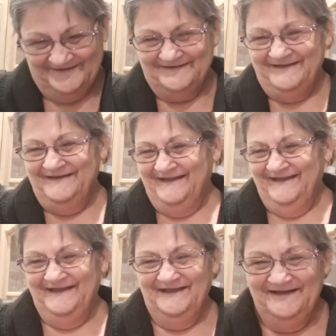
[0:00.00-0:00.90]
I told
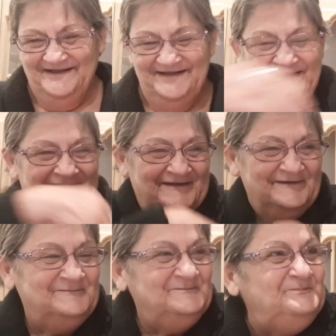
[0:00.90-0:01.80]
you I'm not
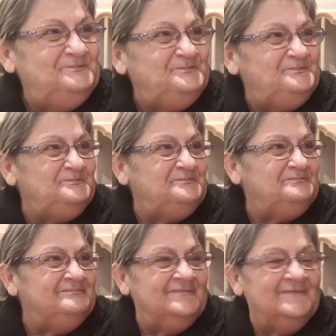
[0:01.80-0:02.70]
at myself
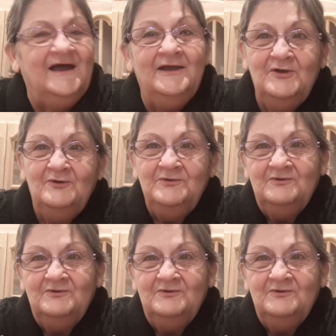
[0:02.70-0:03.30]
tonight. I know you're